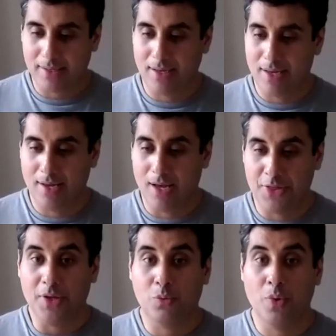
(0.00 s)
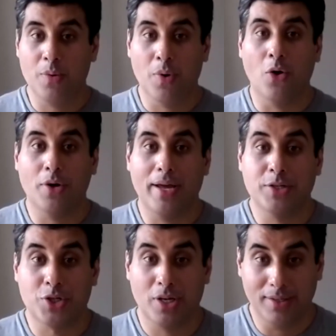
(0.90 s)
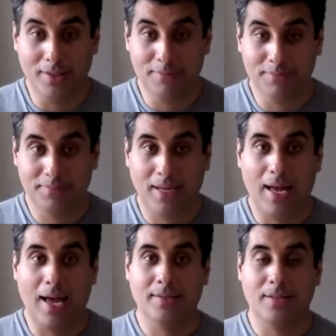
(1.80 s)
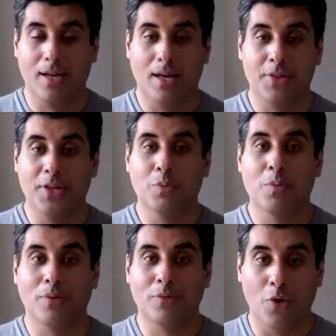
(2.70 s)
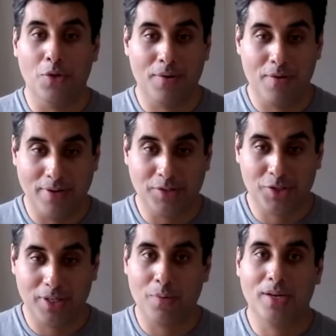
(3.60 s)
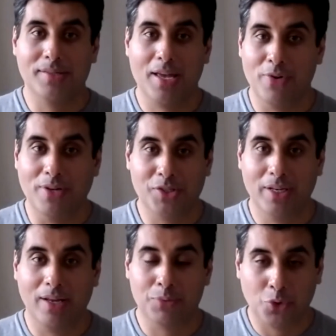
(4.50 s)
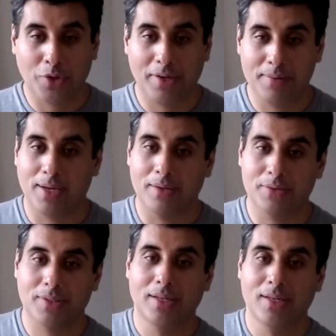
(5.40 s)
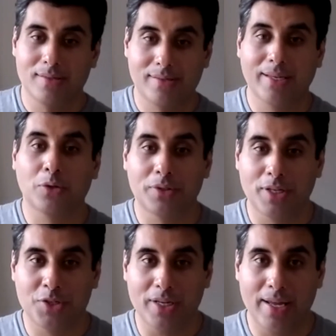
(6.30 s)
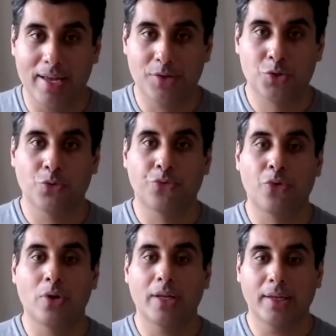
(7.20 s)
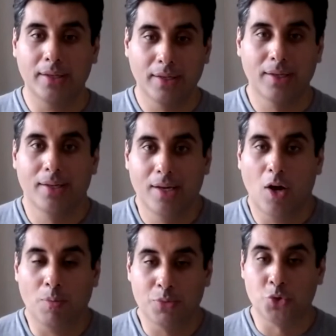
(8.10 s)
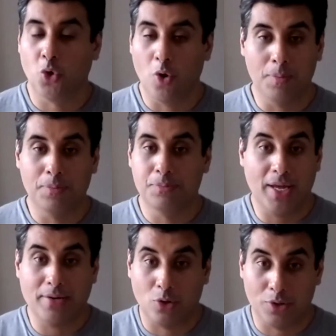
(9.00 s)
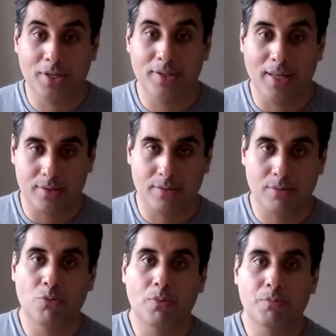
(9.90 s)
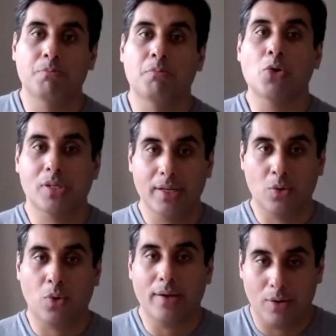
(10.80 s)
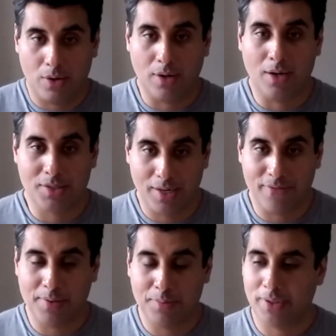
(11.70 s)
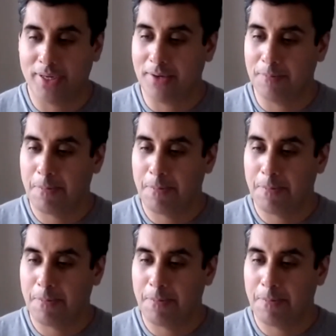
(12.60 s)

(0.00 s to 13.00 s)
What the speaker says: I think we were on a journey, and I think we would have got there eventually. And when I say eventually, I'm talking about single-digit years to fully absorb technology that's mostly quite largely available now.